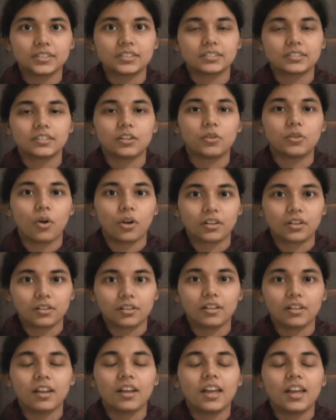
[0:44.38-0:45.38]
I really want to
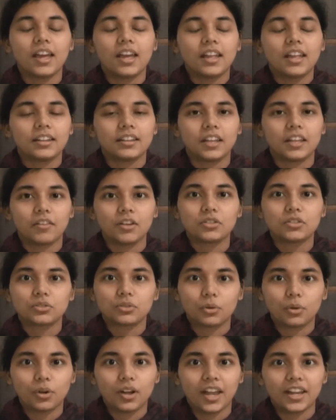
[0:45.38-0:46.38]
thank the hospital,
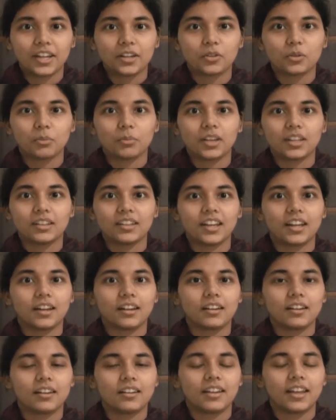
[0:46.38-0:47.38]
the hospital members,
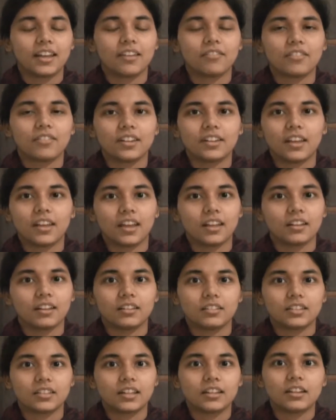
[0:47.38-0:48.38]
the doctor.
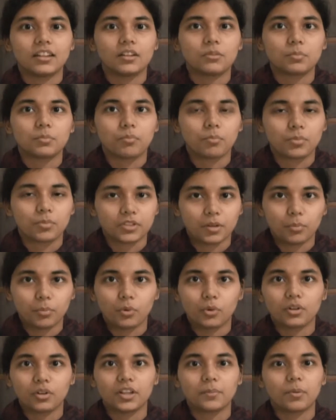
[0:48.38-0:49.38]
They were so kind
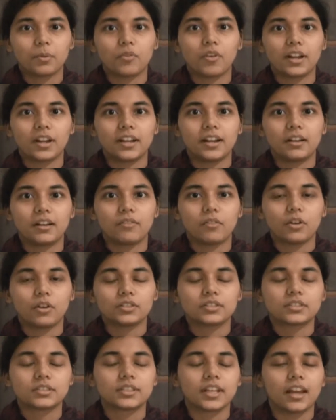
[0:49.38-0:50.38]
to me. They did
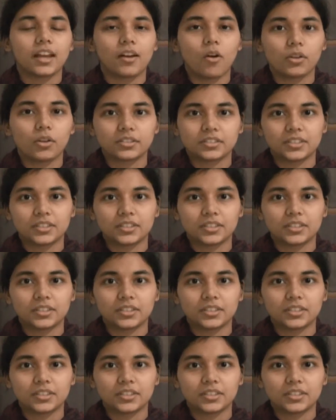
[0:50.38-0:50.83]
everything.